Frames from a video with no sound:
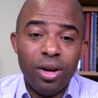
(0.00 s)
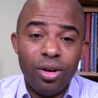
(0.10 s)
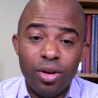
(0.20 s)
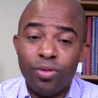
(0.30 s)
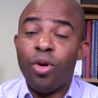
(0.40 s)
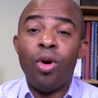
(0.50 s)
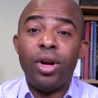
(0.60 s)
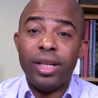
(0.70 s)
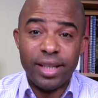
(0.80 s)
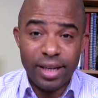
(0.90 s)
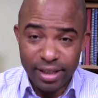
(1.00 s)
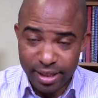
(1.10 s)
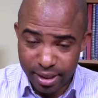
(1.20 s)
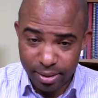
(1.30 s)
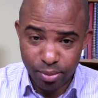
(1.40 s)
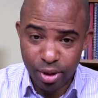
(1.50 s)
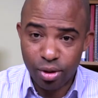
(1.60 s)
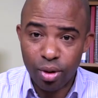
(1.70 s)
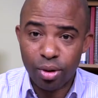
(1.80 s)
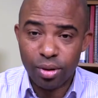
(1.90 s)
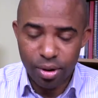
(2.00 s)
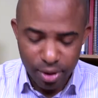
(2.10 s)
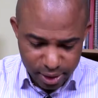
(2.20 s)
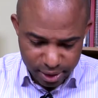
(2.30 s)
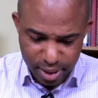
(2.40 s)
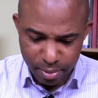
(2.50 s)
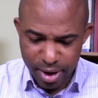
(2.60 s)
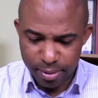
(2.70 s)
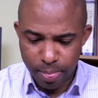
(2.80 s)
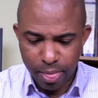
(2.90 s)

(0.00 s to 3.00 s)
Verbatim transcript: you know, for all eternity. Praise God, all right, amen.